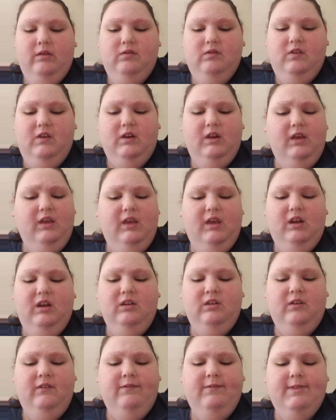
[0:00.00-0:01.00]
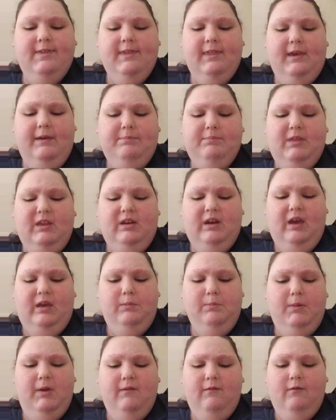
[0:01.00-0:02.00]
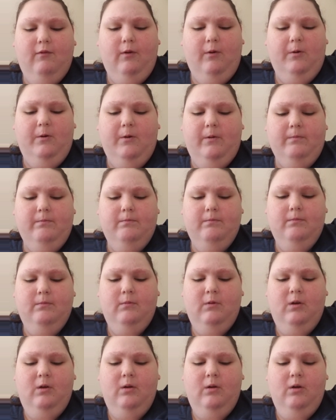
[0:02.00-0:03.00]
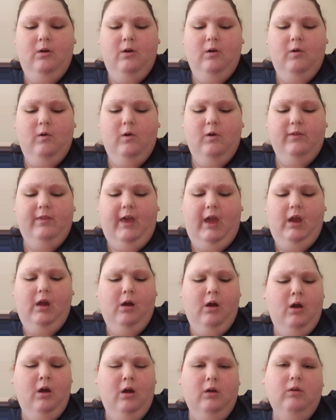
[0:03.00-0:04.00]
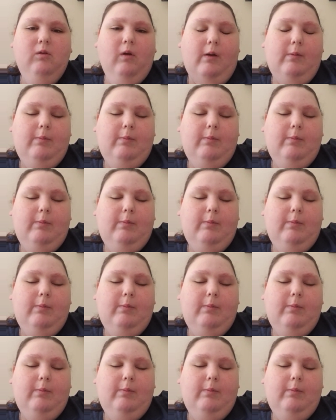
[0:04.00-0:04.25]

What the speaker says: didn't get enough sleep the night before, or they are hungry